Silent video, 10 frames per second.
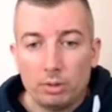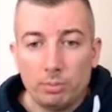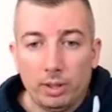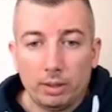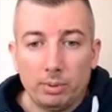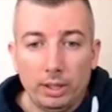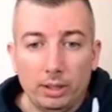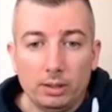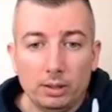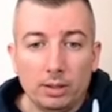black
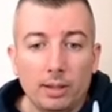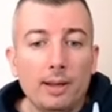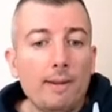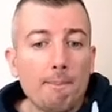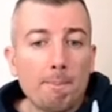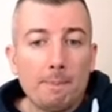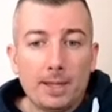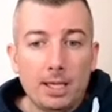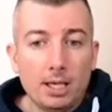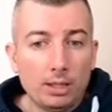played
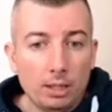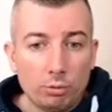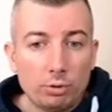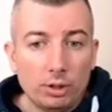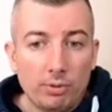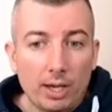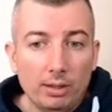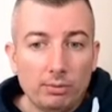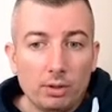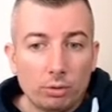rook
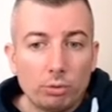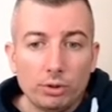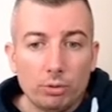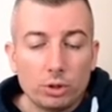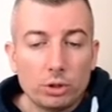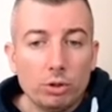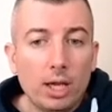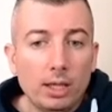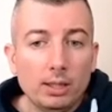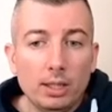d4, sorry,
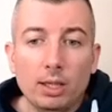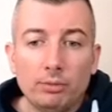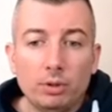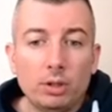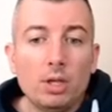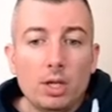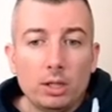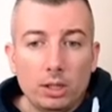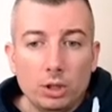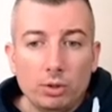and then after
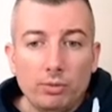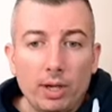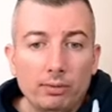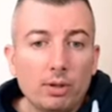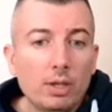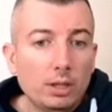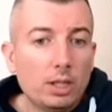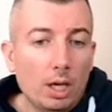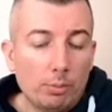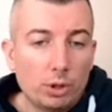king g5 he
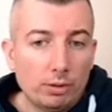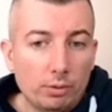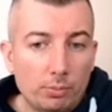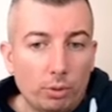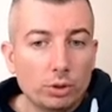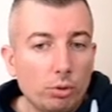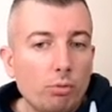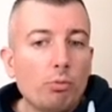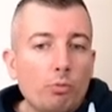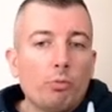captured our pawn.
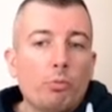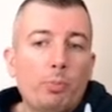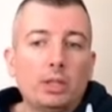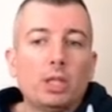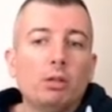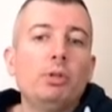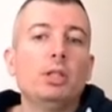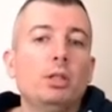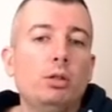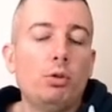So practically we
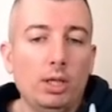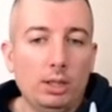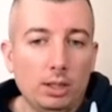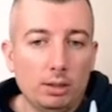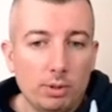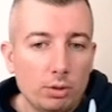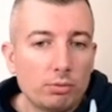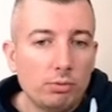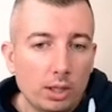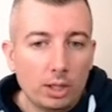didn't do anything
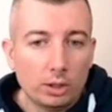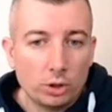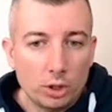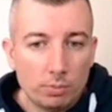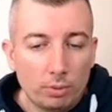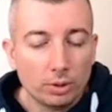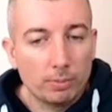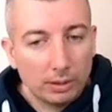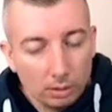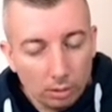because we exchanged the pawns.
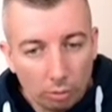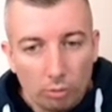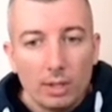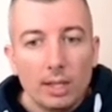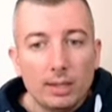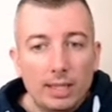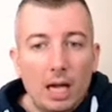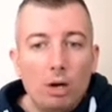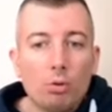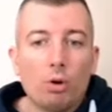But no,
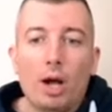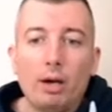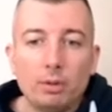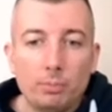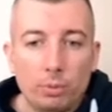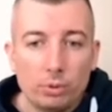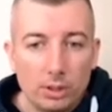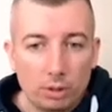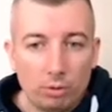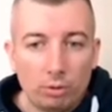now our pawns
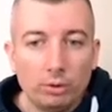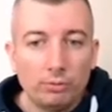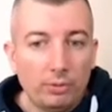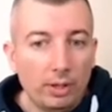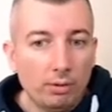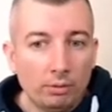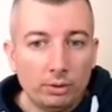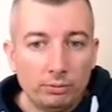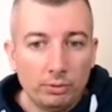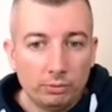are on the
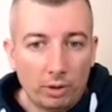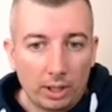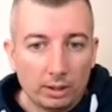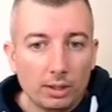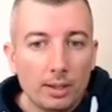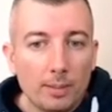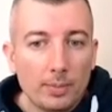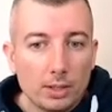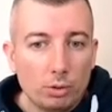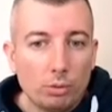fifth rank.
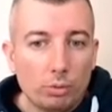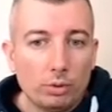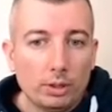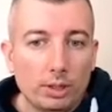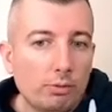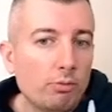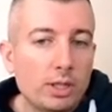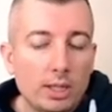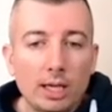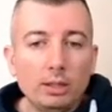So we
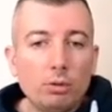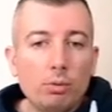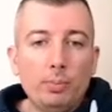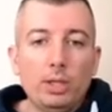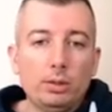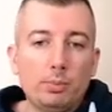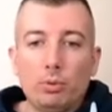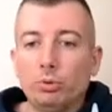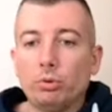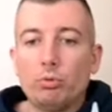can't compare the
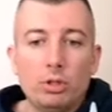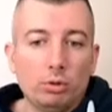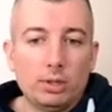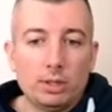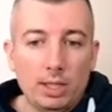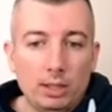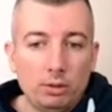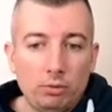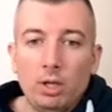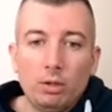pawn who is on the
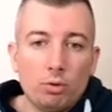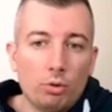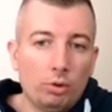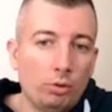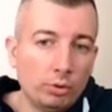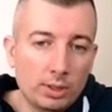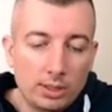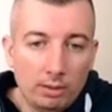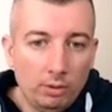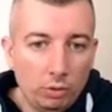second rank or on the
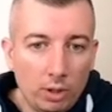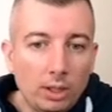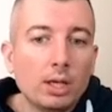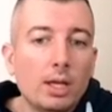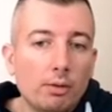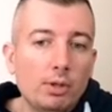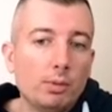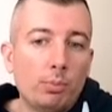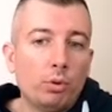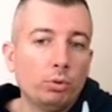seventh rank with the
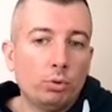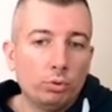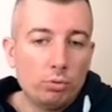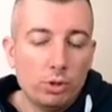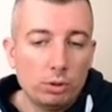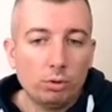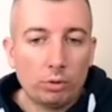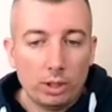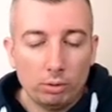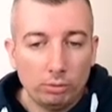pawn who is
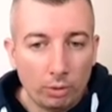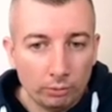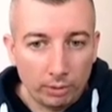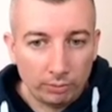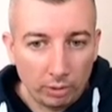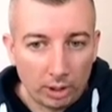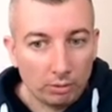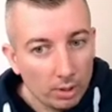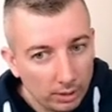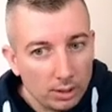already on fifth rank.
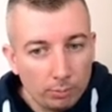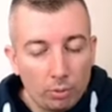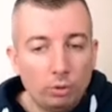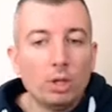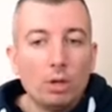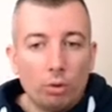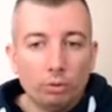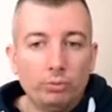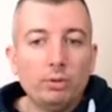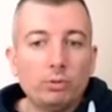This pawn
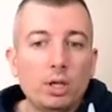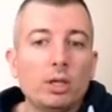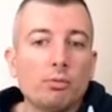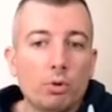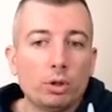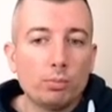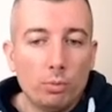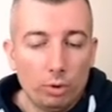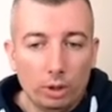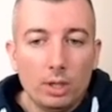on fifth rank worth
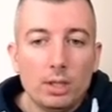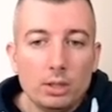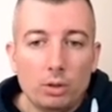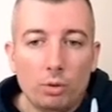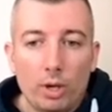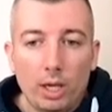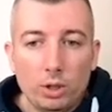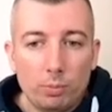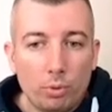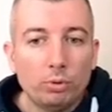more. So
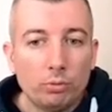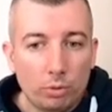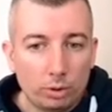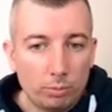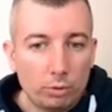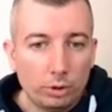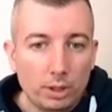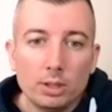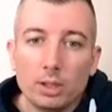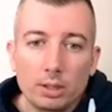h pawn worth more
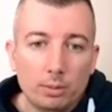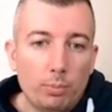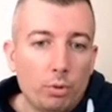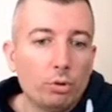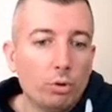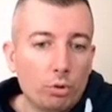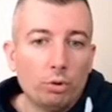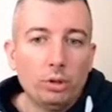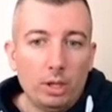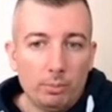than the pawn
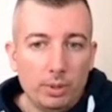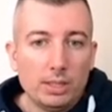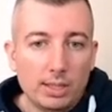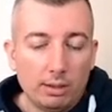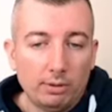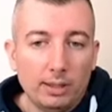on b7.